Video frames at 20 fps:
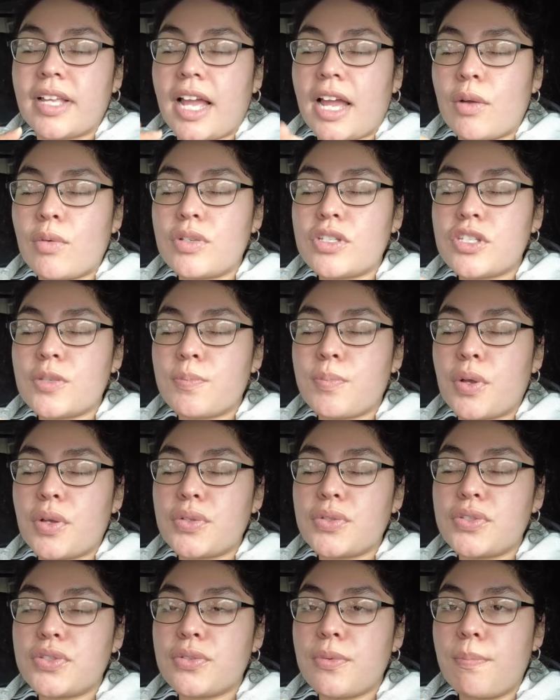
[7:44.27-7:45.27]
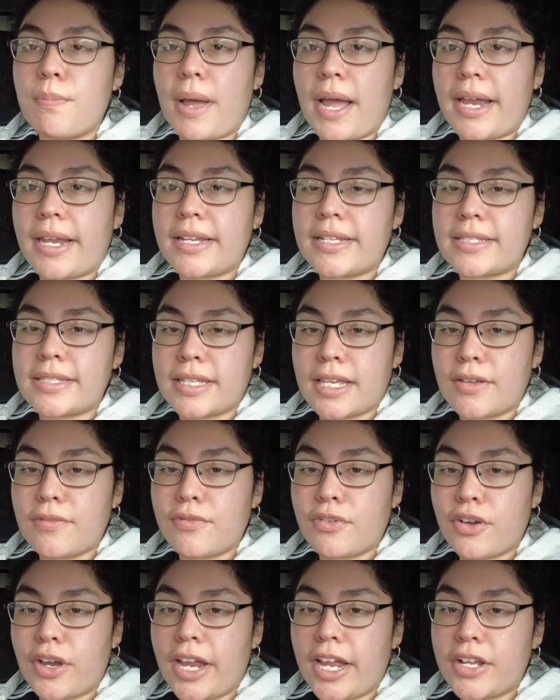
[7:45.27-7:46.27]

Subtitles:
I was supposed to buy this gift for